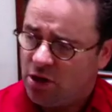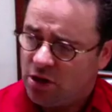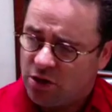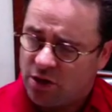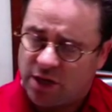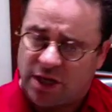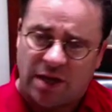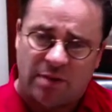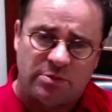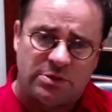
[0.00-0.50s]

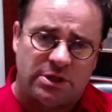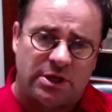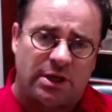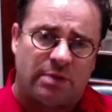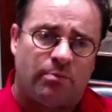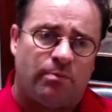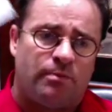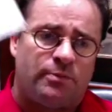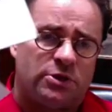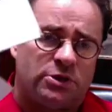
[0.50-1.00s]
It comes in
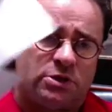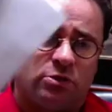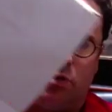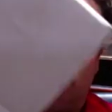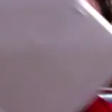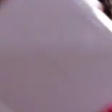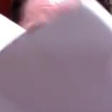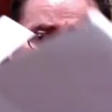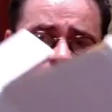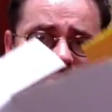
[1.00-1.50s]
just an
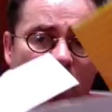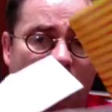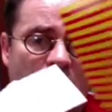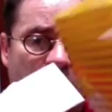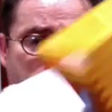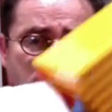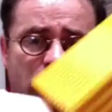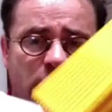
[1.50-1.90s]
ordinary box.